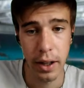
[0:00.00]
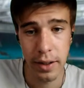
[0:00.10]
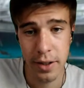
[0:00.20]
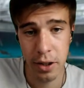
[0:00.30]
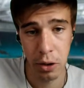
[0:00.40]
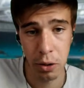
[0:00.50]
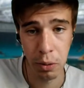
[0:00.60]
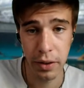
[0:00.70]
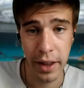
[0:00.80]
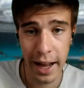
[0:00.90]

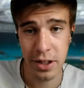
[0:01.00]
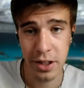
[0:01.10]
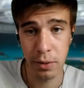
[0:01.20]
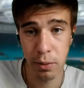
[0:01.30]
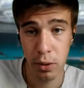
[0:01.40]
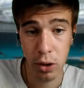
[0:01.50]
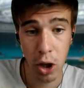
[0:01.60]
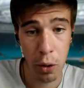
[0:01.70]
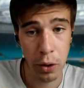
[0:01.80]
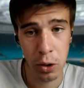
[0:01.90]
until they actually
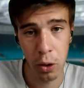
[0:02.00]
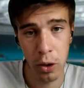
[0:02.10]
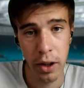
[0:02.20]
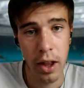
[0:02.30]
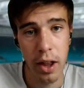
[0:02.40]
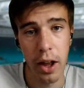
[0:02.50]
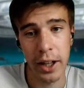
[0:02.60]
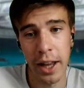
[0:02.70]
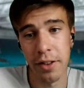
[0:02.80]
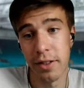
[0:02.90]
go on court,
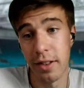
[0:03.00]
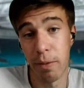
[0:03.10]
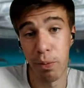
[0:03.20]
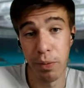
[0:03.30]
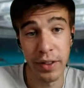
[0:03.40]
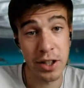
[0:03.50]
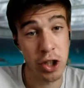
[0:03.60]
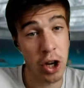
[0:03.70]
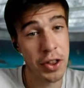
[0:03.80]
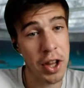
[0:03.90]
because they're
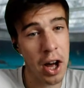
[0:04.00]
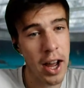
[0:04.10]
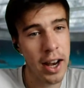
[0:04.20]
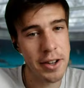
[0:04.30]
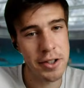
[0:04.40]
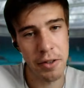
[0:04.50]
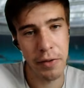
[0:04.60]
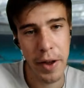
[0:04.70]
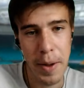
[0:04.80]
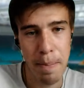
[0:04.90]
showing the highlights
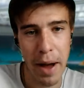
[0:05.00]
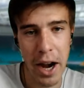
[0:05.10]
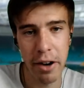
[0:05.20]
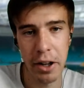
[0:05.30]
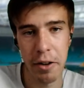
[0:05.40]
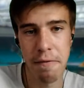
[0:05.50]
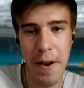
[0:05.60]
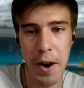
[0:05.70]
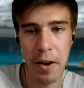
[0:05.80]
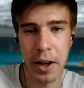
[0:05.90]
of Mannarino and
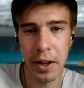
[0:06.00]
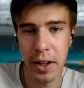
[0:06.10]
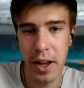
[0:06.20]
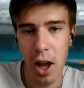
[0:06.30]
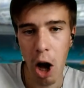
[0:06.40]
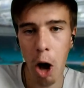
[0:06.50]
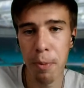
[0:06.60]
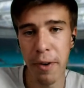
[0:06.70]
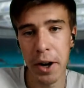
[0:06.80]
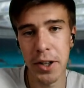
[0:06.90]
Federer. I
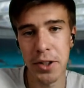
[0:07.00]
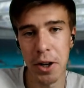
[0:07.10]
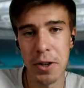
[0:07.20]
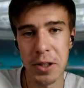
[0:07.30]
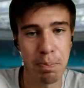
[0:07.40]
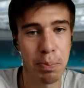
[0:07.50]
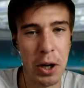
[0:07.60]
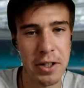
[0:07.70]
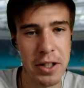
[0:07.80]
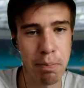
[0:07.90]
hope Federer shows
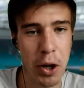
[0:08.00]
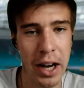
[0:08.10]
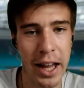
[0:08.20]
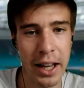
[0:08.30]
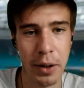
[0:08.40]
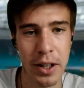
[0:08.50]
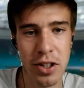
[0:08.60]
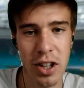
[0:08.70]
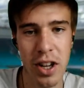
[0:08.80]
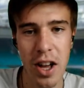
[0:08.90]
positive body
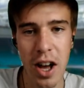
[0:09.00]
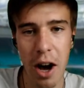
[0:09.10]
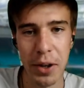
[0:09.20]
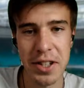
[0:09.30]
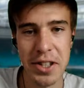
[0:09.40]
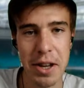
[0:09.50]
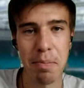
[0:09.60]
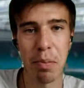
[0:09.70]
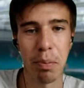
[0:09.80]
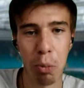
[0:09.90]
language. I want to see
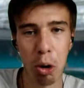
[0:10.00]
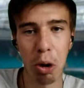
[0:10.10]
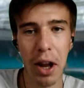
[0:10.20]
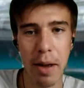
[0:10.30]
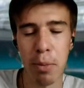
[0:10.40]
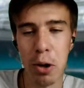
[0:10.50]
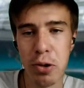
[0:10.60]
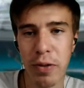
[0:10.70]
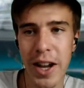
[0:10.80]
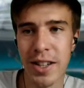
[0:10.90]
him more like
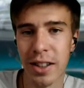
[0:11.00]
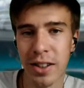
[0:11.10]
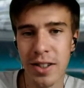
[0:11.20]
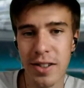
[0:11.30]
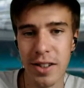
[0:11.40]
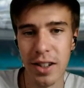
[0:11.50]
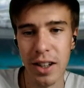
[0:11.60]
motivated, because